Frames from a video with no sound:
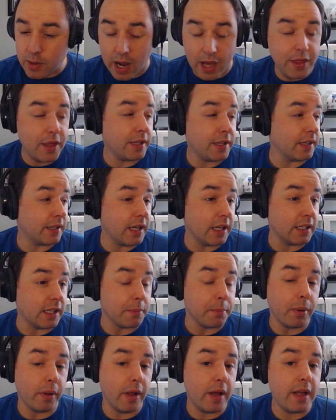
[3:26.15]
I think the kid
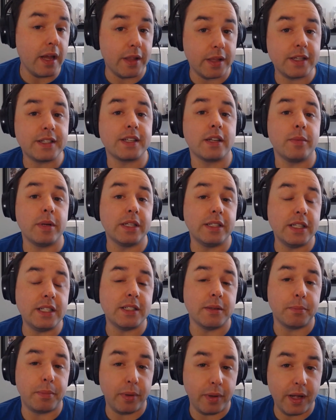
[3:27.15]
can play. I think he's going to be a
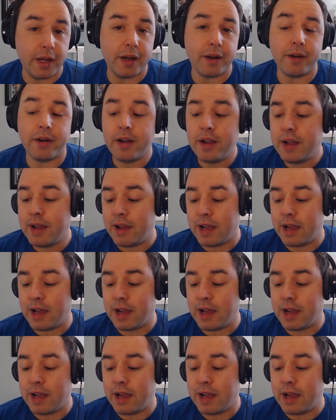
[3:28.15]
decent player.